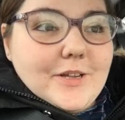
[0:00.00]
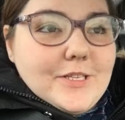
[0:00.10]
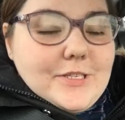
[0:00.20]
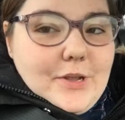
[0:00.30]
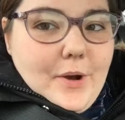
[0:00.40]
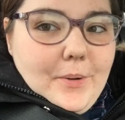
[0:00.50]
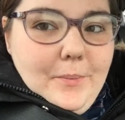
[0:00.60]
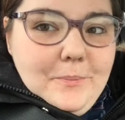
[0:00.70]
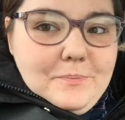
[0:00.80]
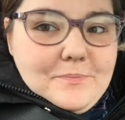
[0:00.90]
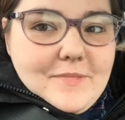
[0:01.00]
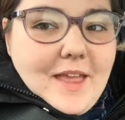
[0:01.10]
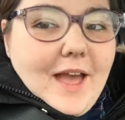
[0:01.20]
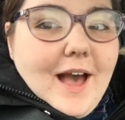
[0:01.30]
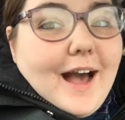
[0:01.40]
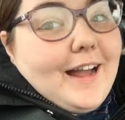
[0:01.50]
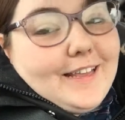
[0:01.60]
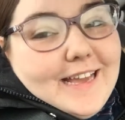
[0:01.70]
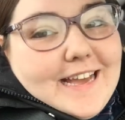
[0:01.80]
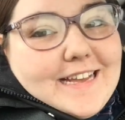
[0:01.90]
So, I
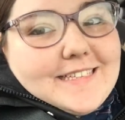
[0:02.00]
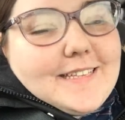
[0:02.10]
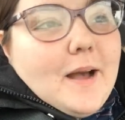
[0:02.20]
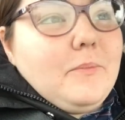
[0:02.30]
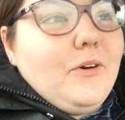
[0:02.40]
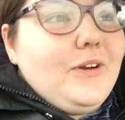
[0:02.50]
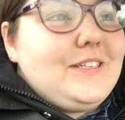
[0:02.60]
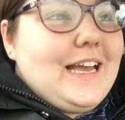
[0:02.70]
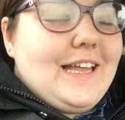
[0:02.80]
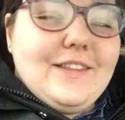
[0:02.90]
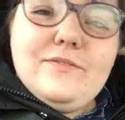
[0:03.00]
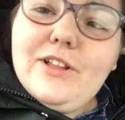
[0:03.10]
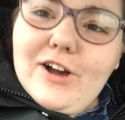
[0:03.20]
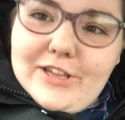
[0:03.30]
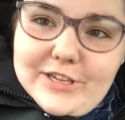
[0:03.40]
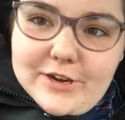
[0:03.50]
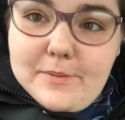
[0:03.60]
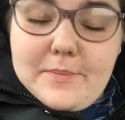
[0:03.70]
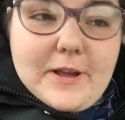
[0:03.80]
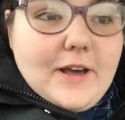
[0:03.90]
guess I'm going to end the vlog
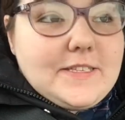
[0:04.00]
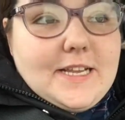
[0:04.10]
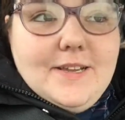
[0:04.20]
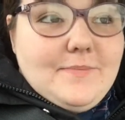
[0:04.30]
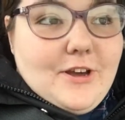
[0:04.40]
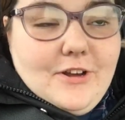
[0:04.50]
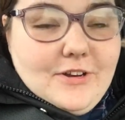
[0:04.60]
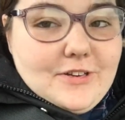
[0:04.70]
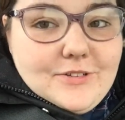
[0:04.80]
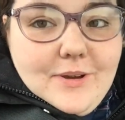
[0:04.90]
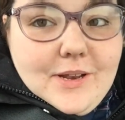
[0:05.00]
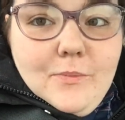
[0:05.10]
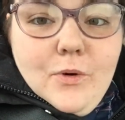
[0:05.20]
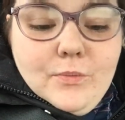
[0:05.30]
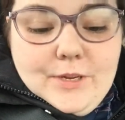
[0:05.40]
here, because I am not going to do any more